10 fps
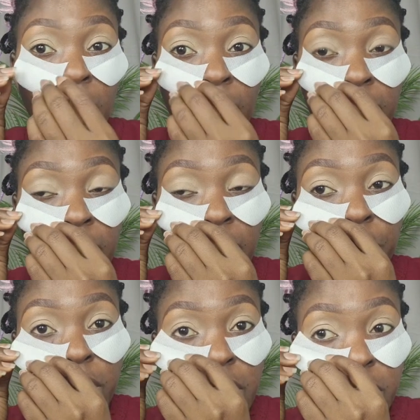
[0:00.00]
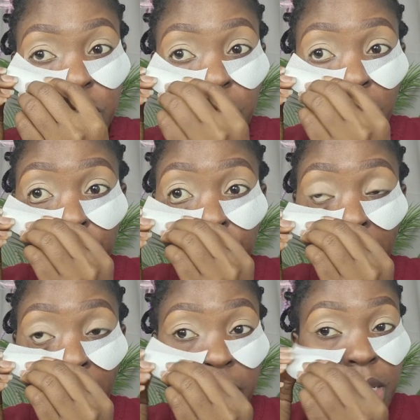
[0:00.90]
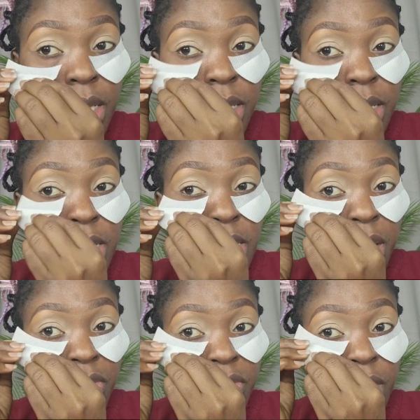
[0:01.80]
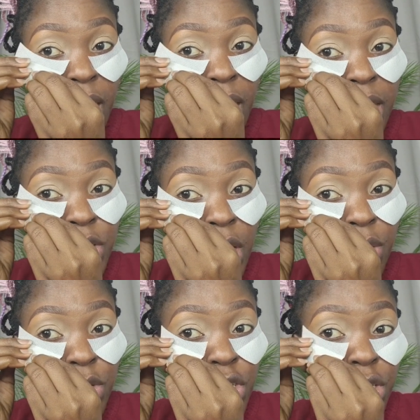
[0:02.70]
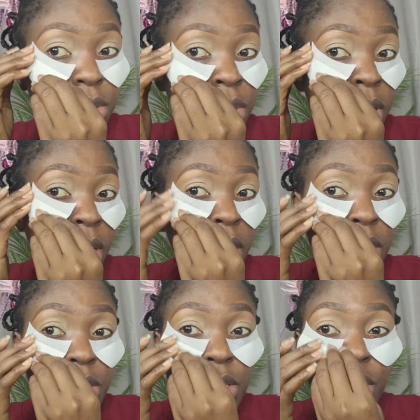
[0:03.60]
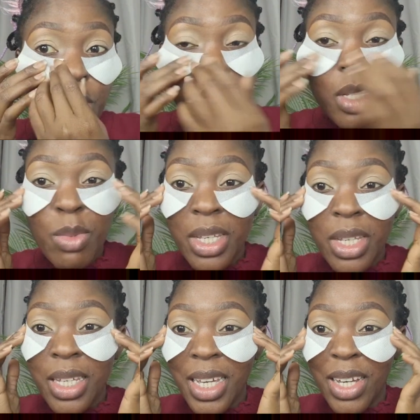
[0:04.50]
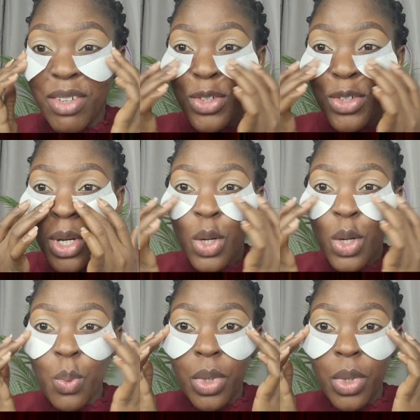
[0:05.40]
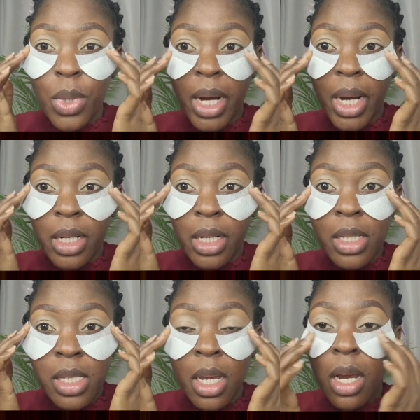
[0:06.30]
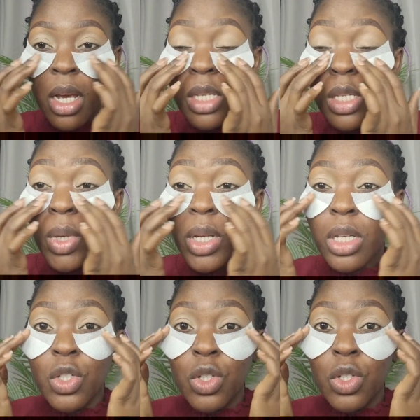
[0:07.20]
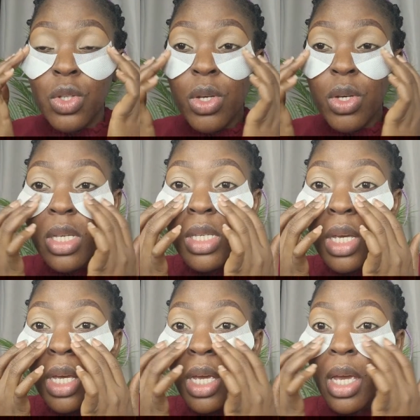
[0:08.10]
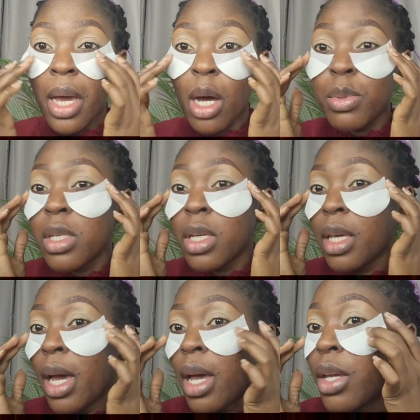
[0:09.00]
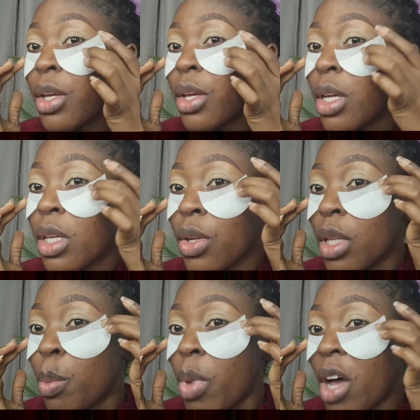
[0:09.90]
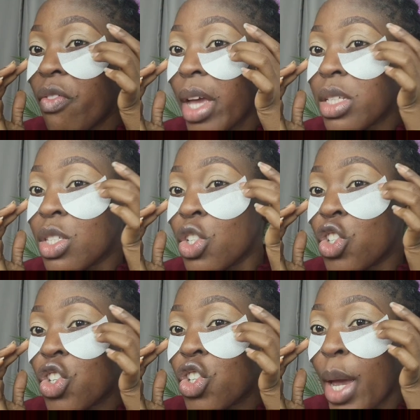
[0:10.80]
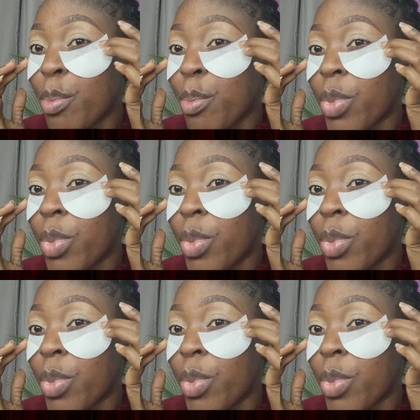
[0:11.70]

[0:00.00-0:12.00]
I think I bought a gel pad instead of the eyeshadow shield. So you want to be careful when you're buying this. So what this just does is it helps to get, you know, the perfect shape